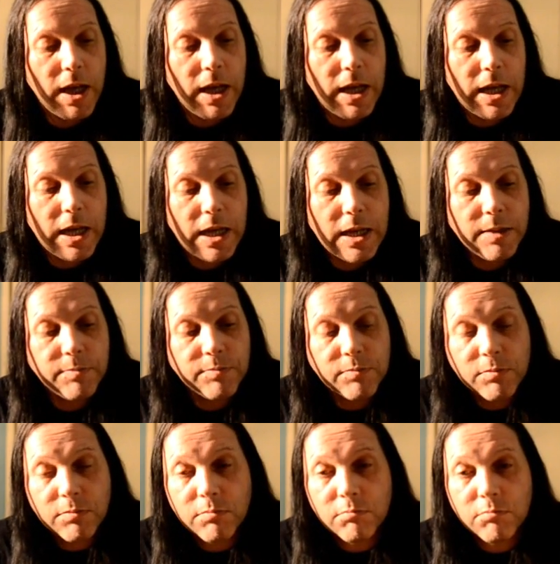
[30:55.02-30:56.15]

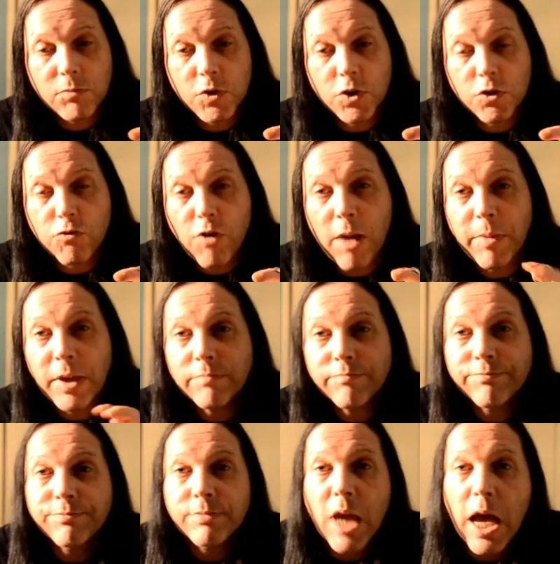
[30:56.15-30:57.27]
Good dramming,
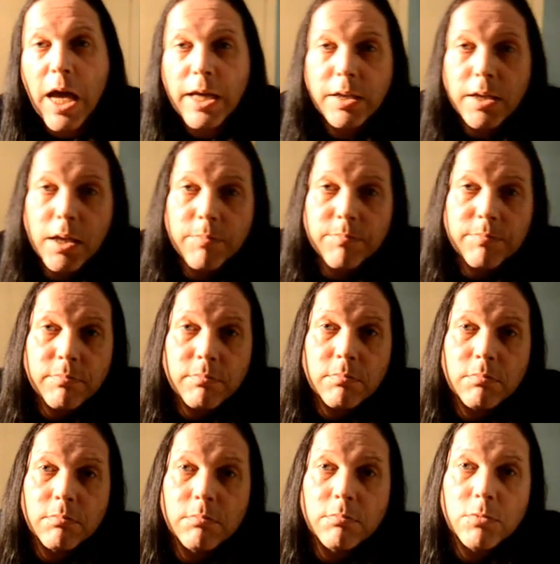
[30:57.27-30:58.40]
and
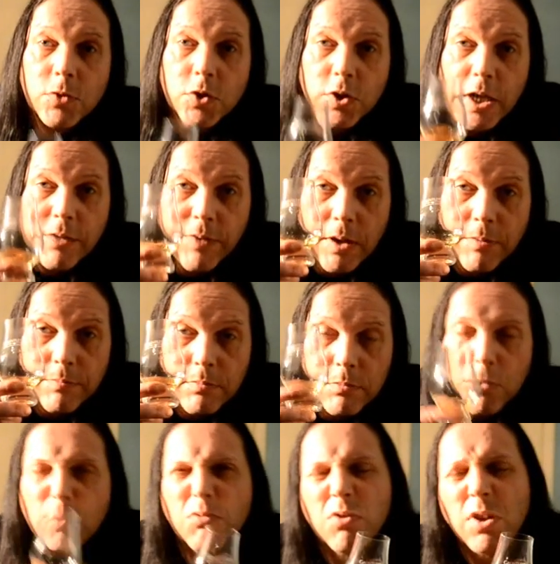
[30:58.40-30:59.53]
good evening,
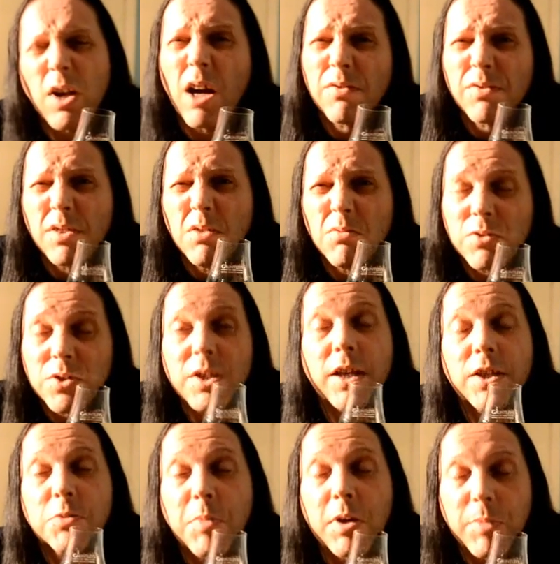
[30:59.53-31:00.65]
or good afternoon as the
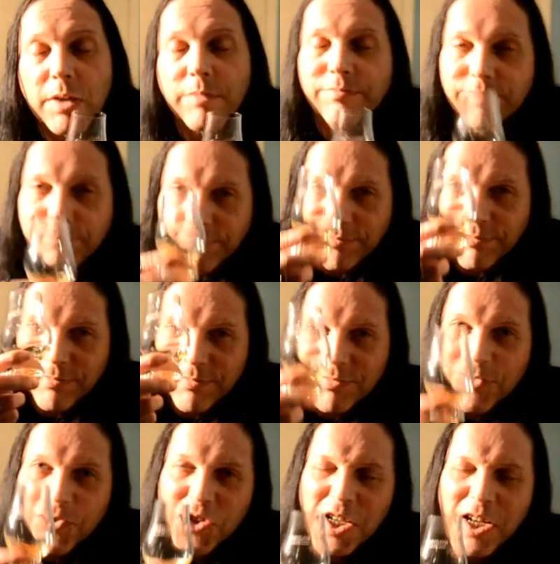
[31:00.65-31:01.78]
case may be.
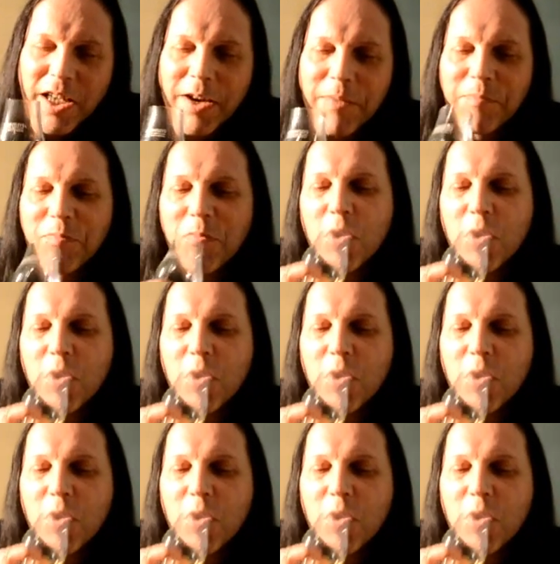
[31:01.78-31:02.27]
See you later.